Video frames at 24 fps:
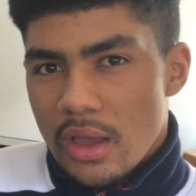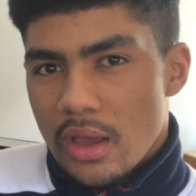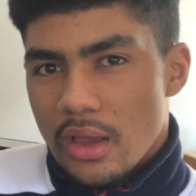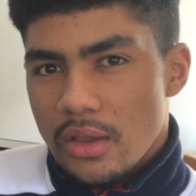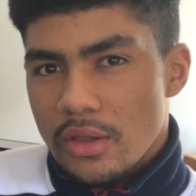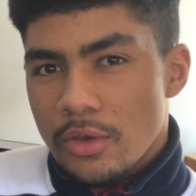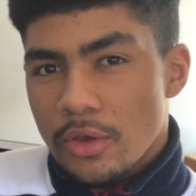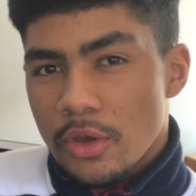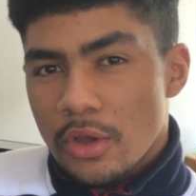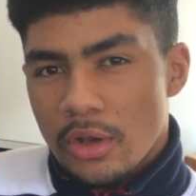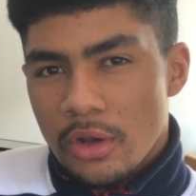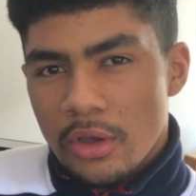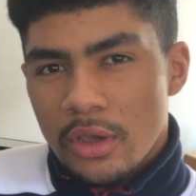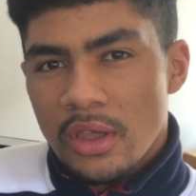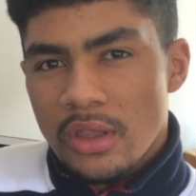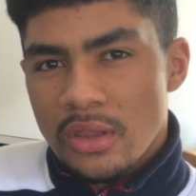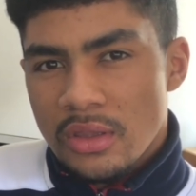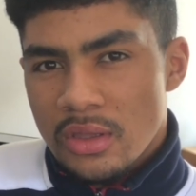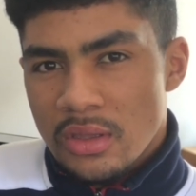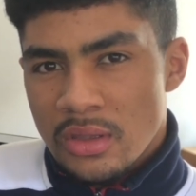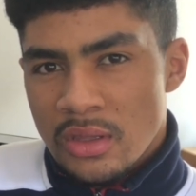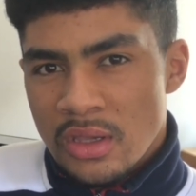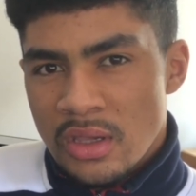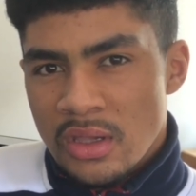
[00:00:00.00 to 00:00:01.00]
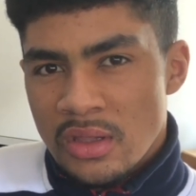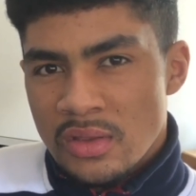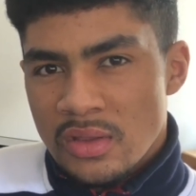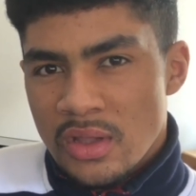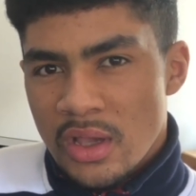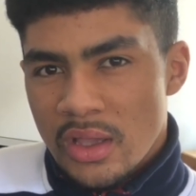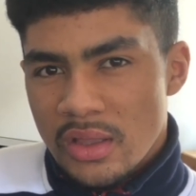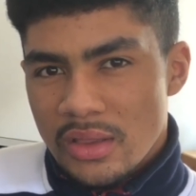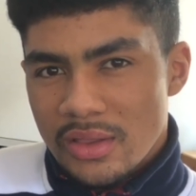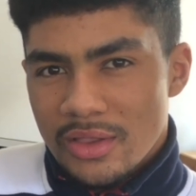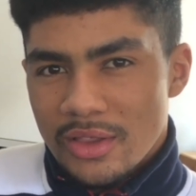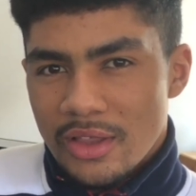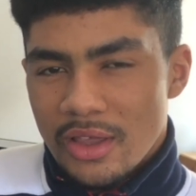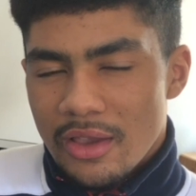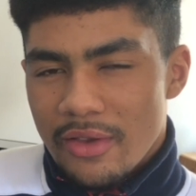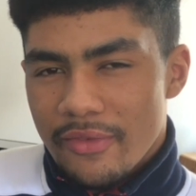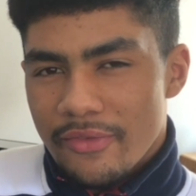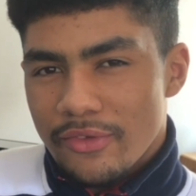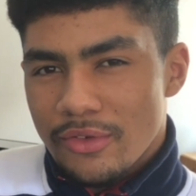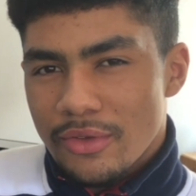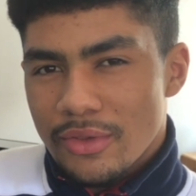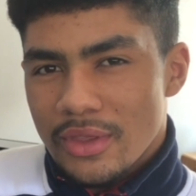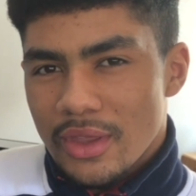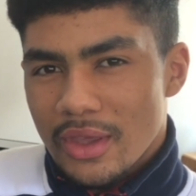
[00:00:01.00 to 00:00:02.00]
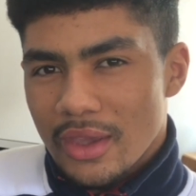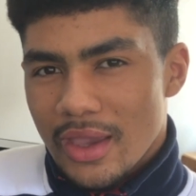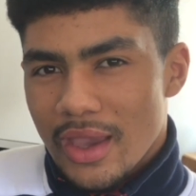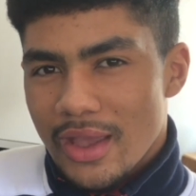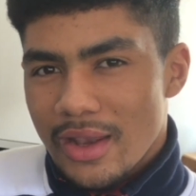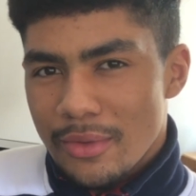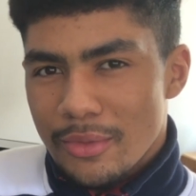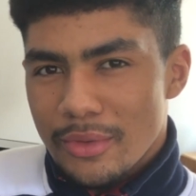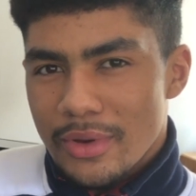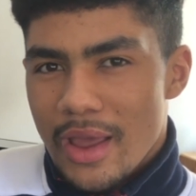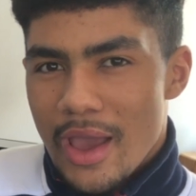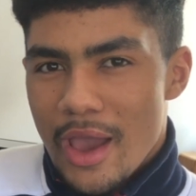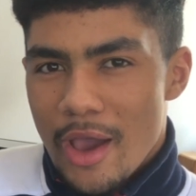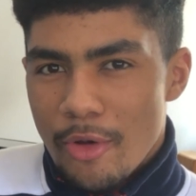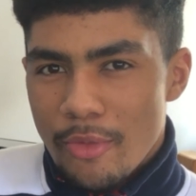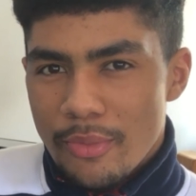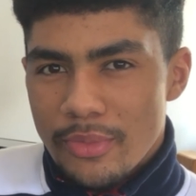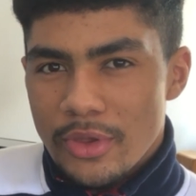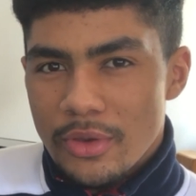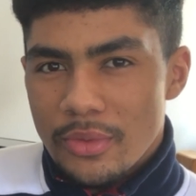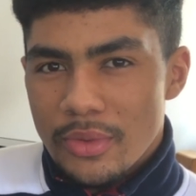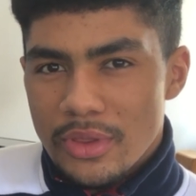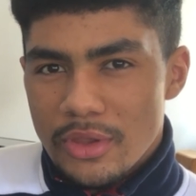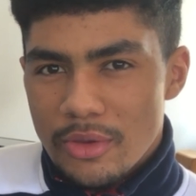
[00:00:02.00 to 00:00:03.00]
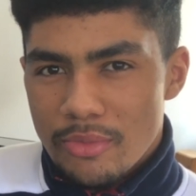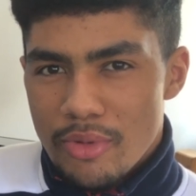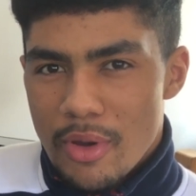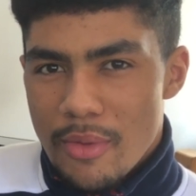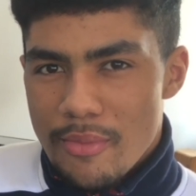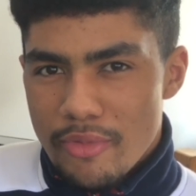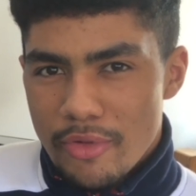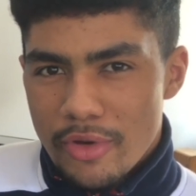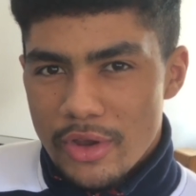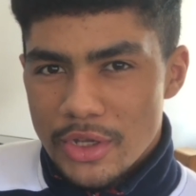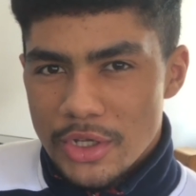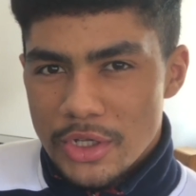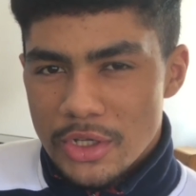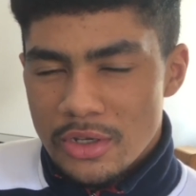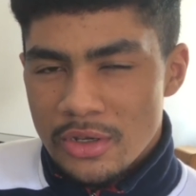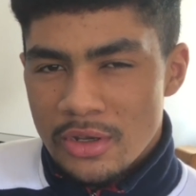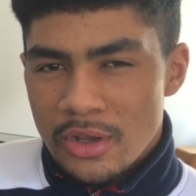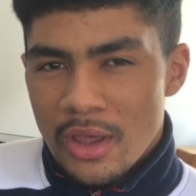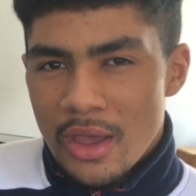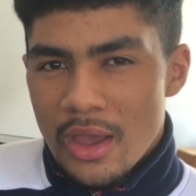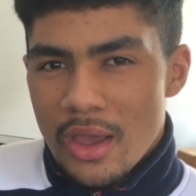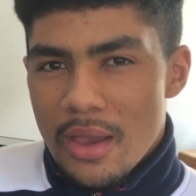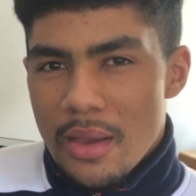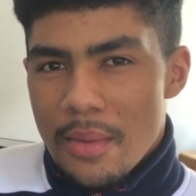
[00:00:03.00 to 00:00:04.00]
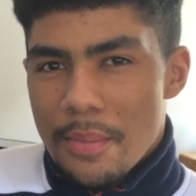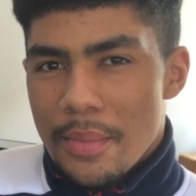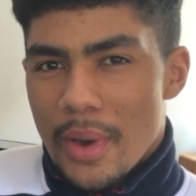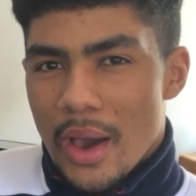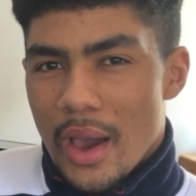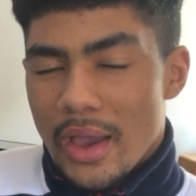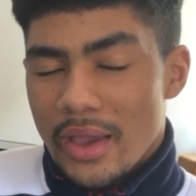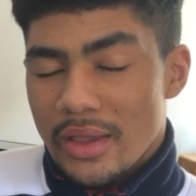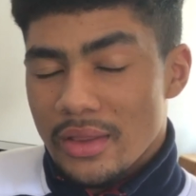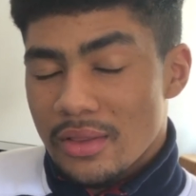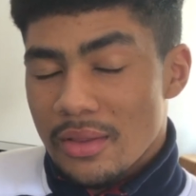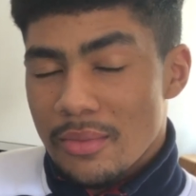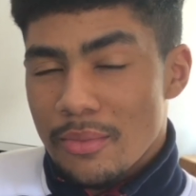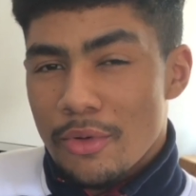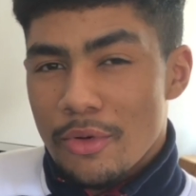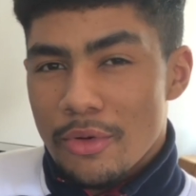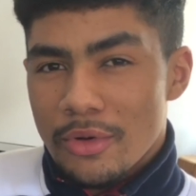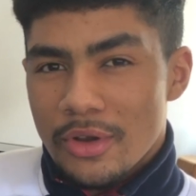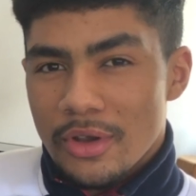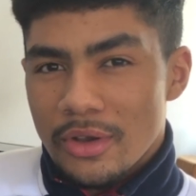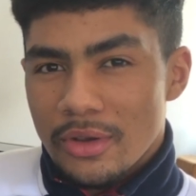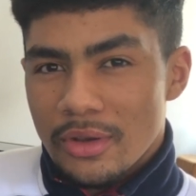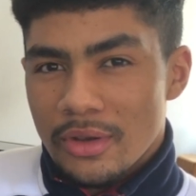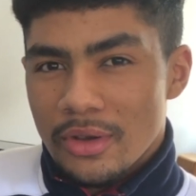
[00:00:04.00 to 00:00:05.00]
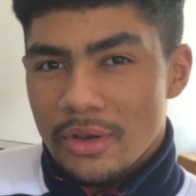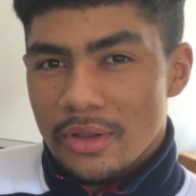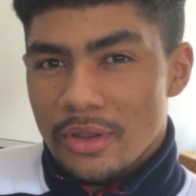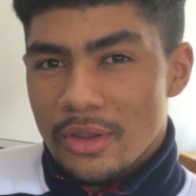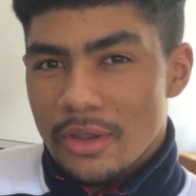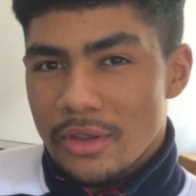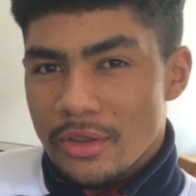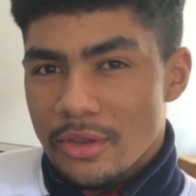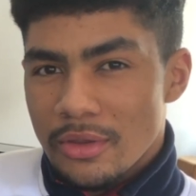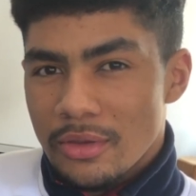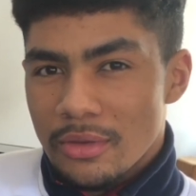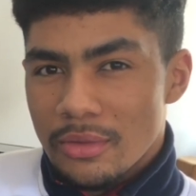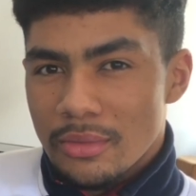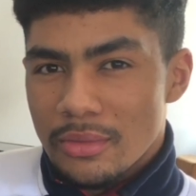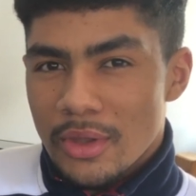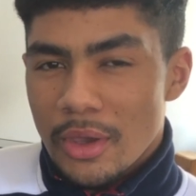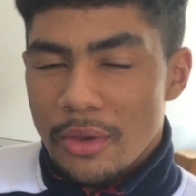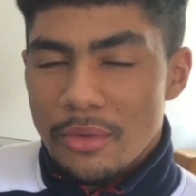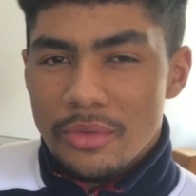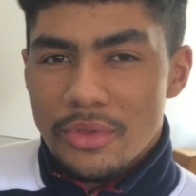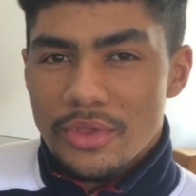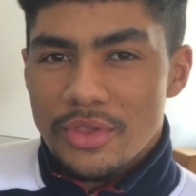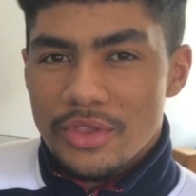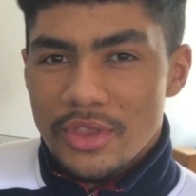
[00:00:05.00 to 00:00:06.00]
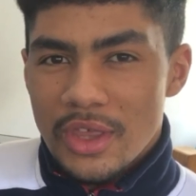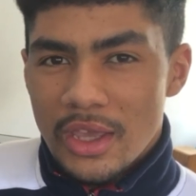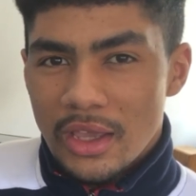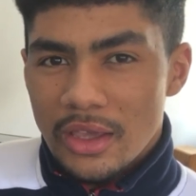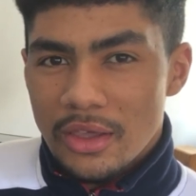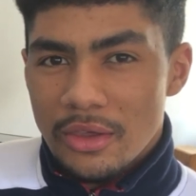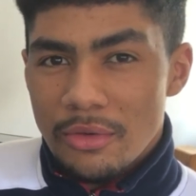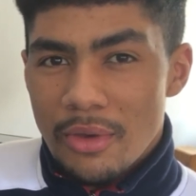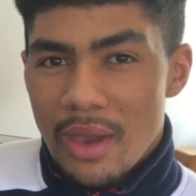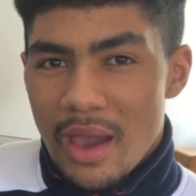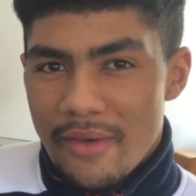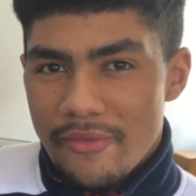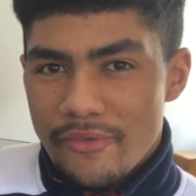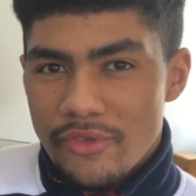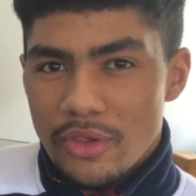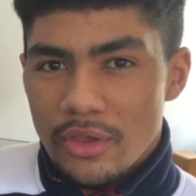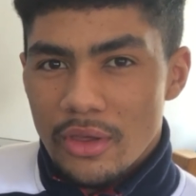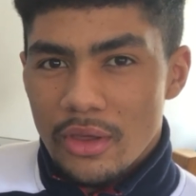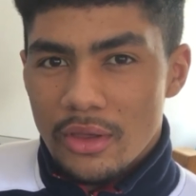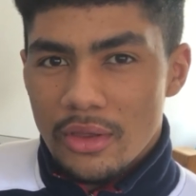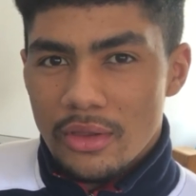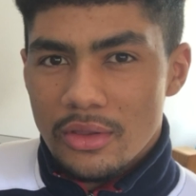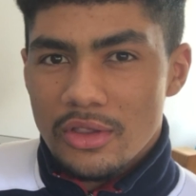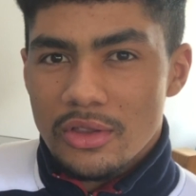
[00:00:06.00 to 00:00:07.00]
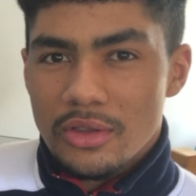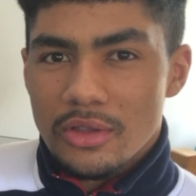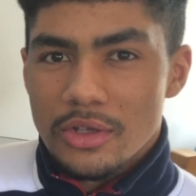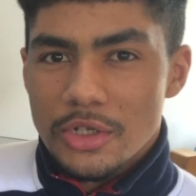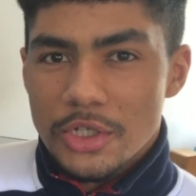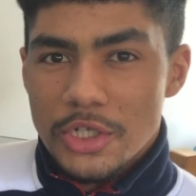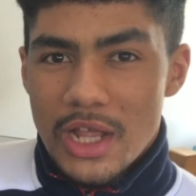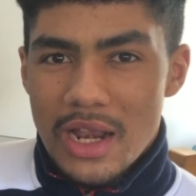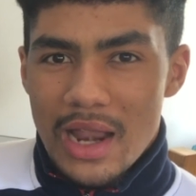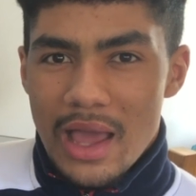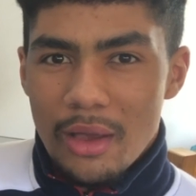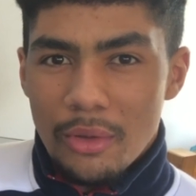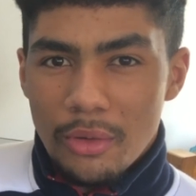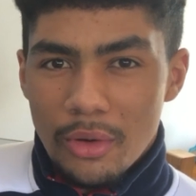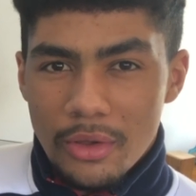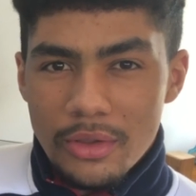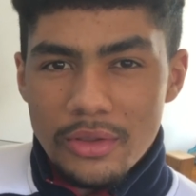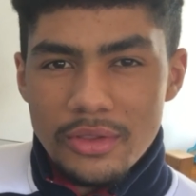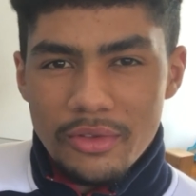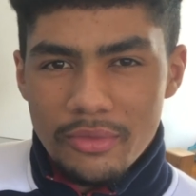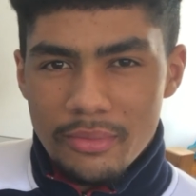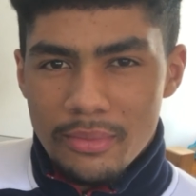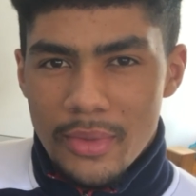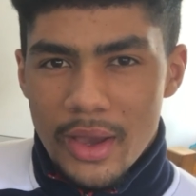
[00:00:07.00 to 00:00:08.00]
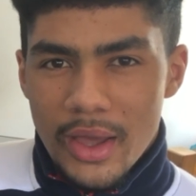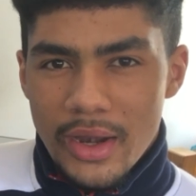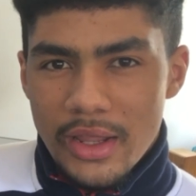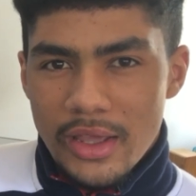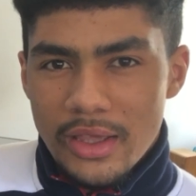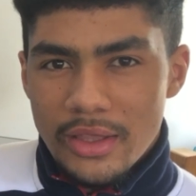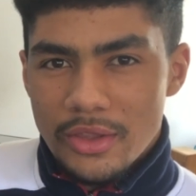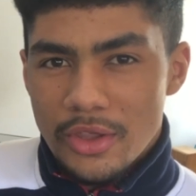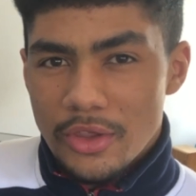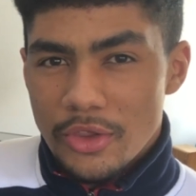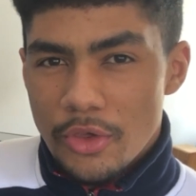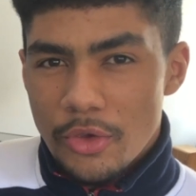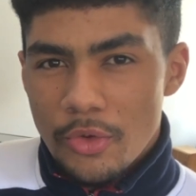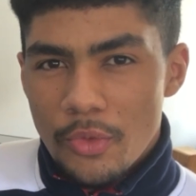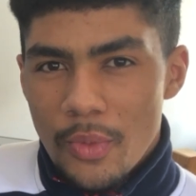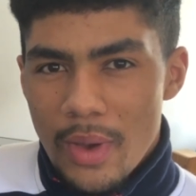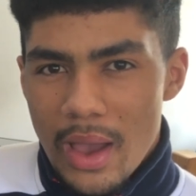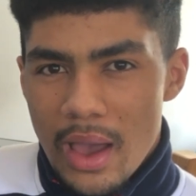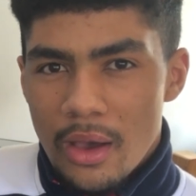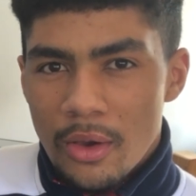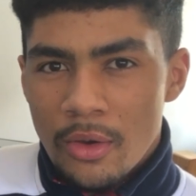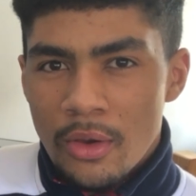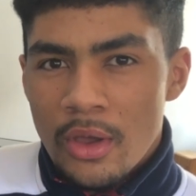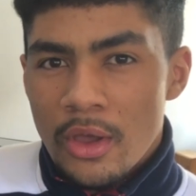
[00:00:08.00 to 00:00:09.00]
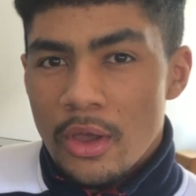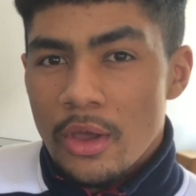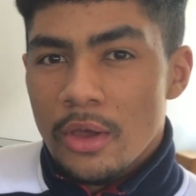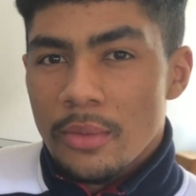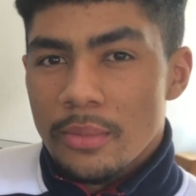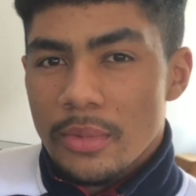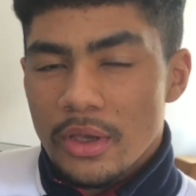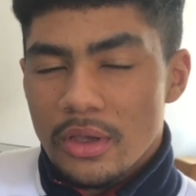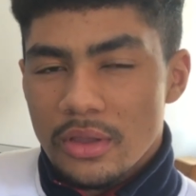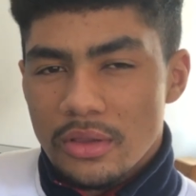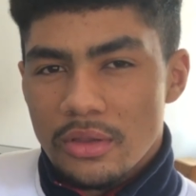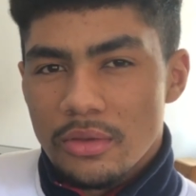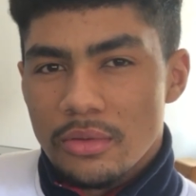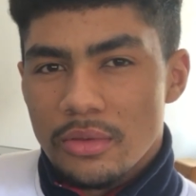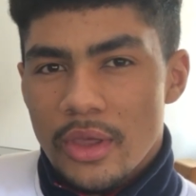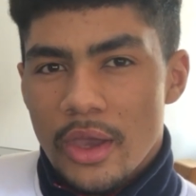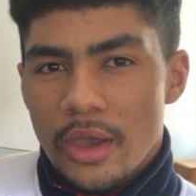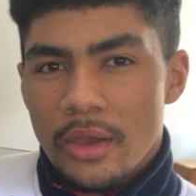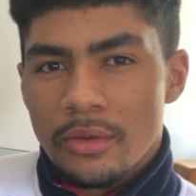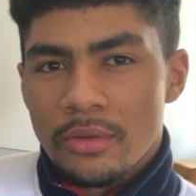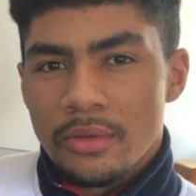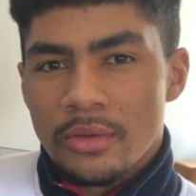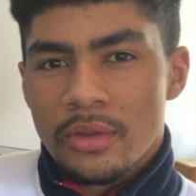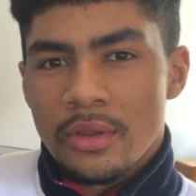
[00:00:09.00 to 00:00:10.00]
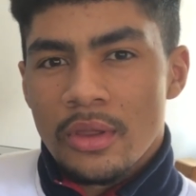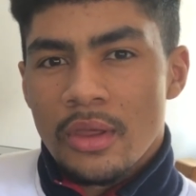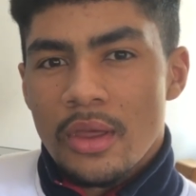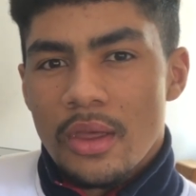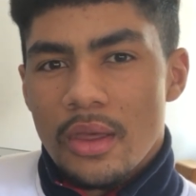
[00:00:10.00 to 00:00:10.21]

You can look into these and see if you think any would help you with your preparation but it's important that you don't think you have to shell out lots of money to do well because you don't.